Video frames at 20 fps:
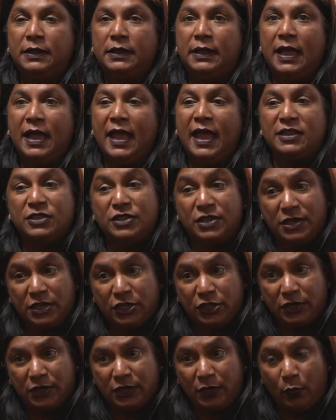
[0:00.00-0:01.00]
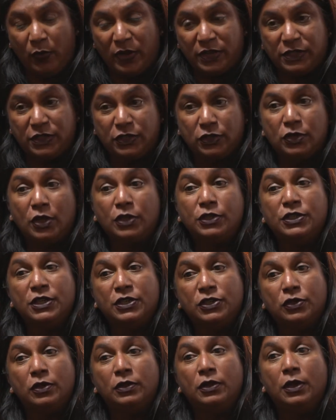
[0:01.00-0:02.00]
The extradition request is not
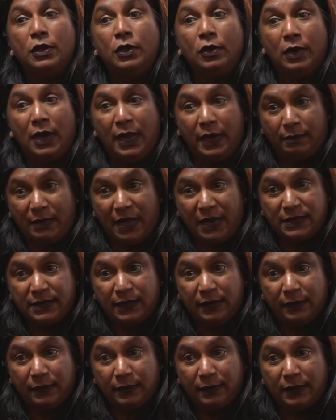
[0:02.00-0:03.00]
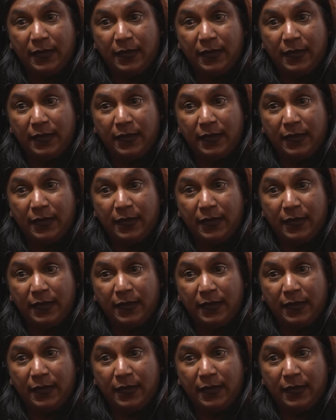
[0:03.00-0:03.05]
just on the Nulane matter.